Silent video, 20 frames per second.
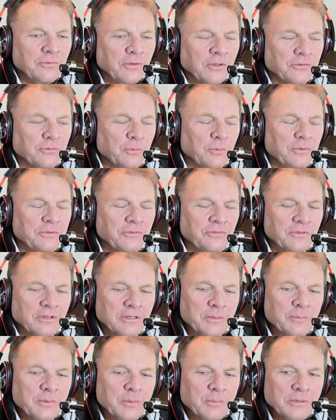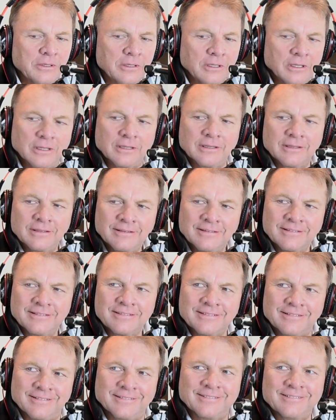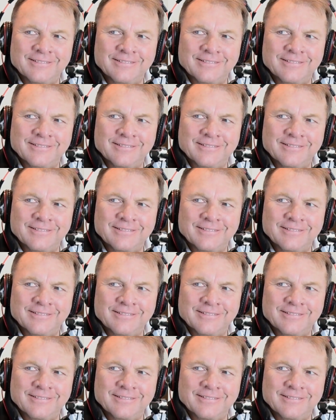fault. So we'll just send him the bill. So.